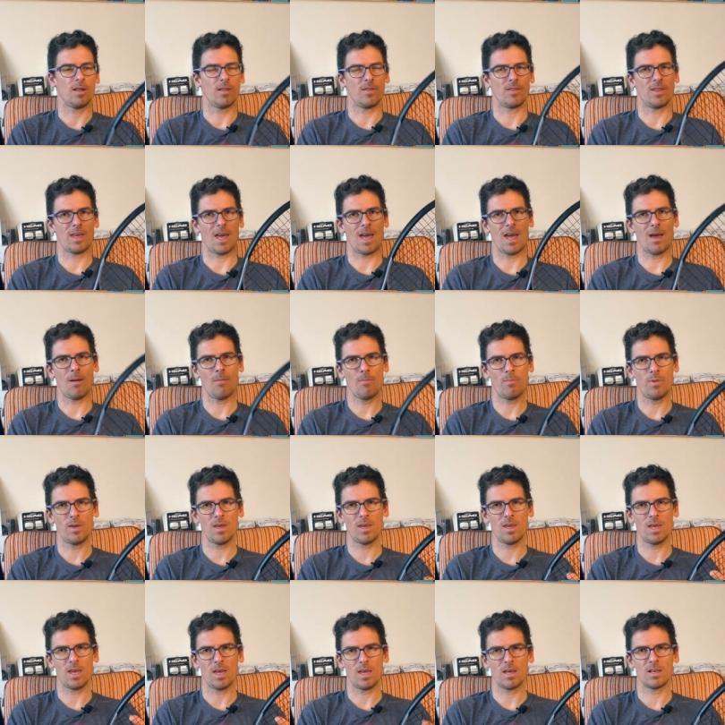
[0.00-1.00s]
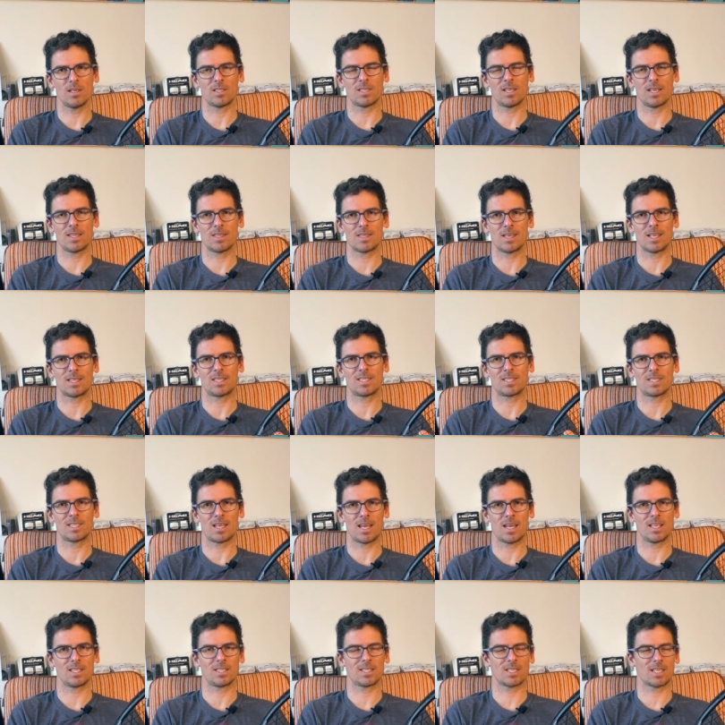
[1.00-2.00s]
The MP is in that
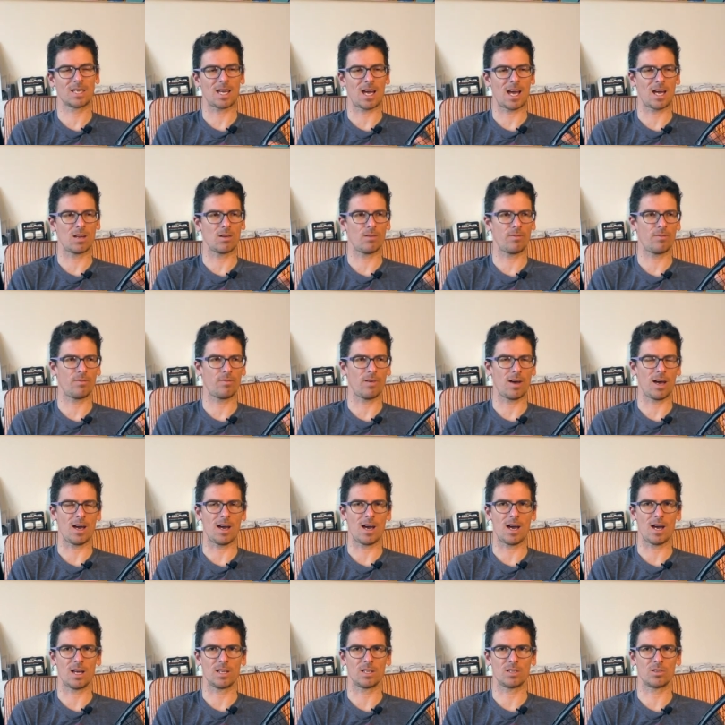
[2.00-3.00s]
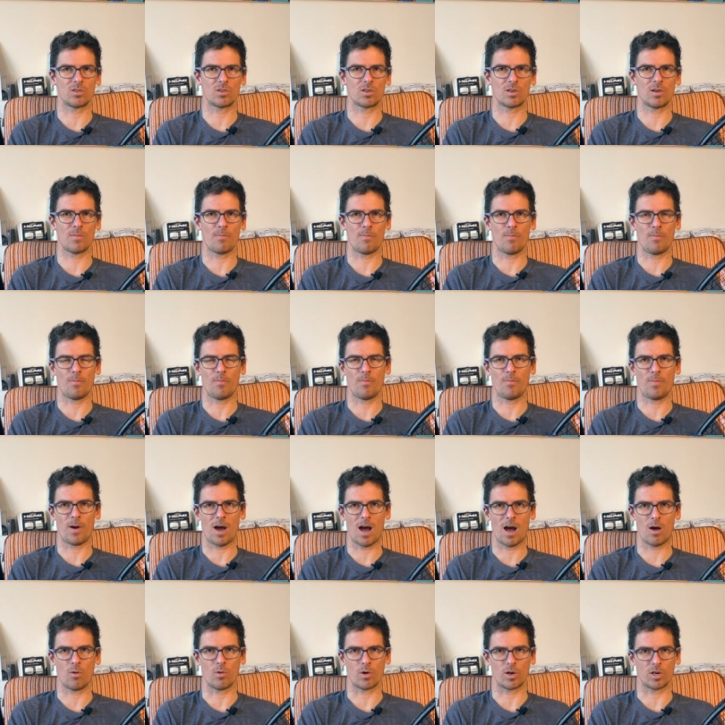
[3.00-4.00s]
sense kind of
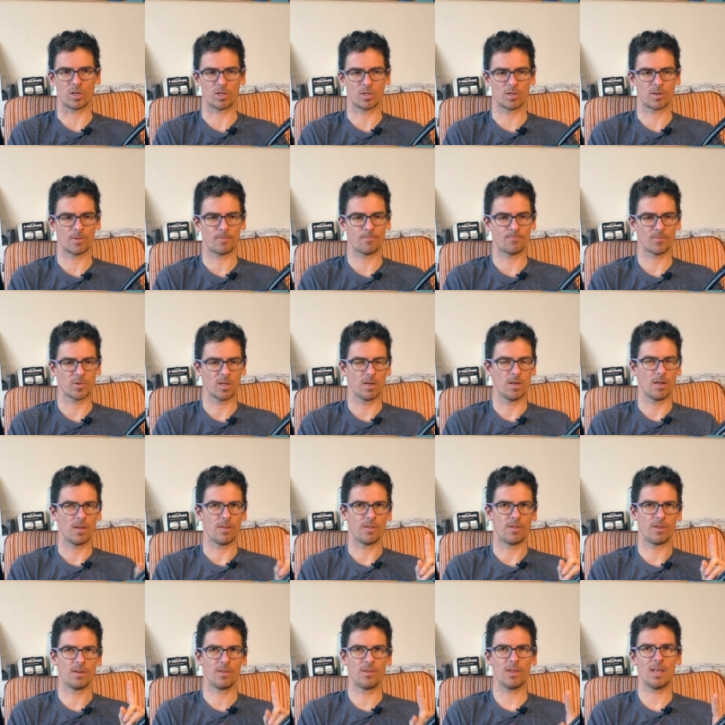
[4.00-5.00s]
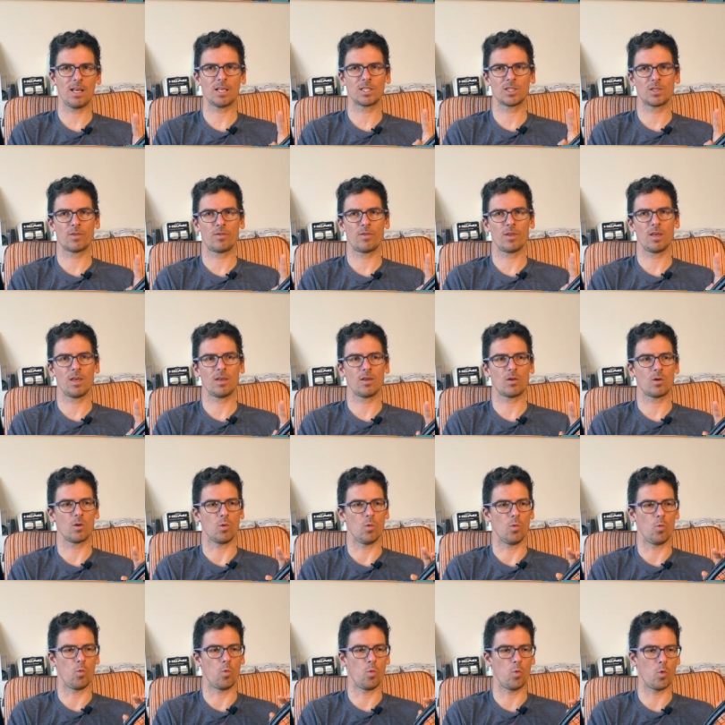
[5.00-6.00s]
underpowered. The next thing
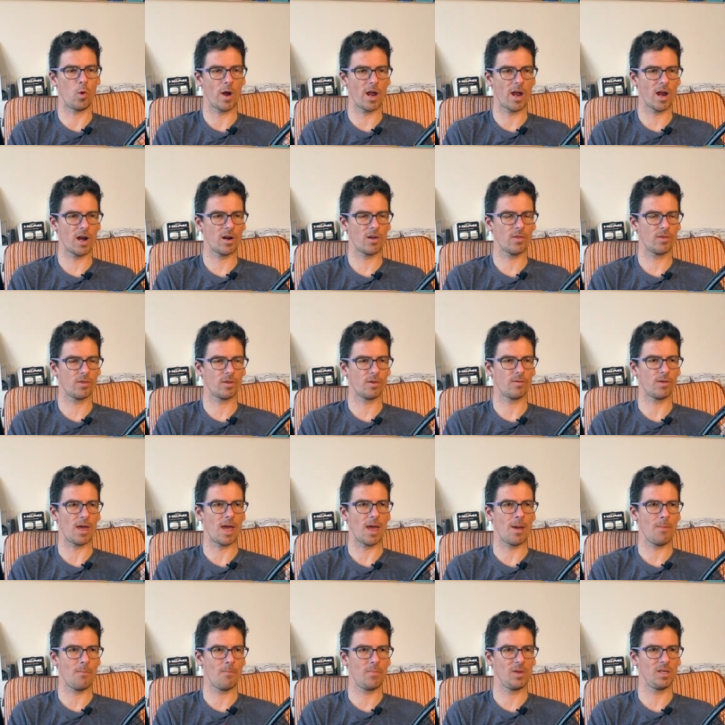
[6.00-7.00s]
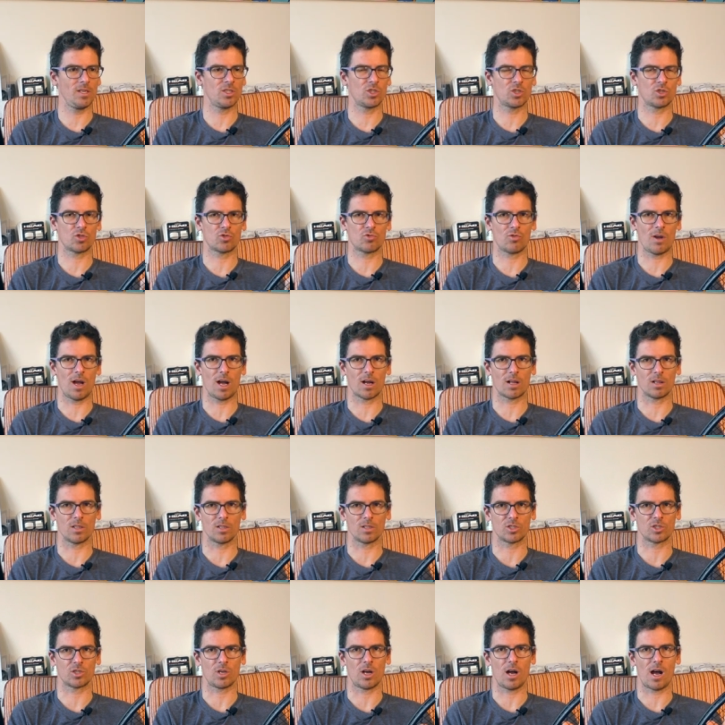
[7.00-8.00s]
where the MP
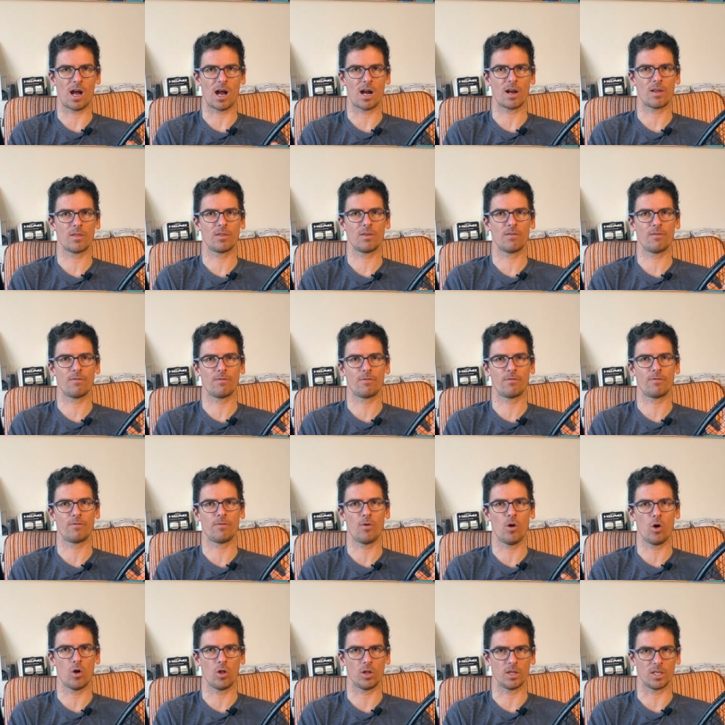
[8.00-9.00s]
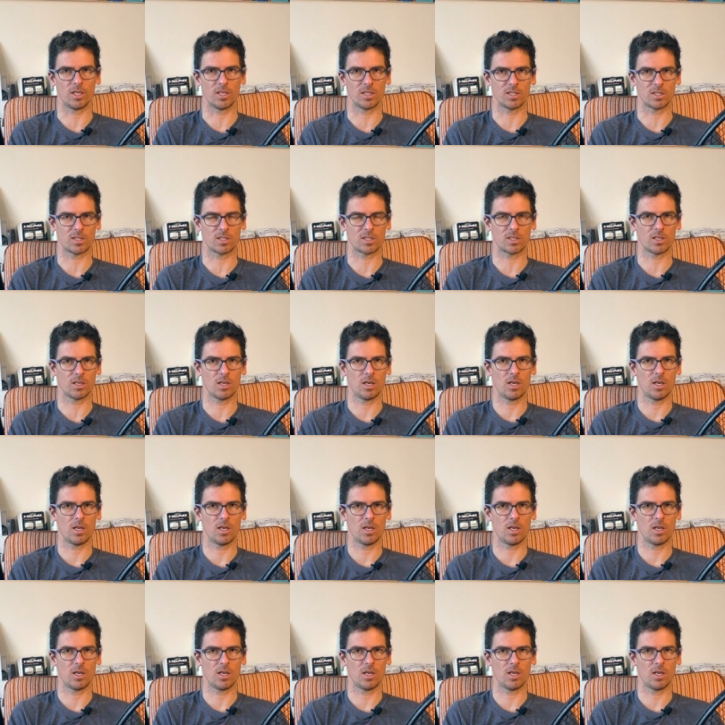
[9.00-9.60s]
struggles are the volleys.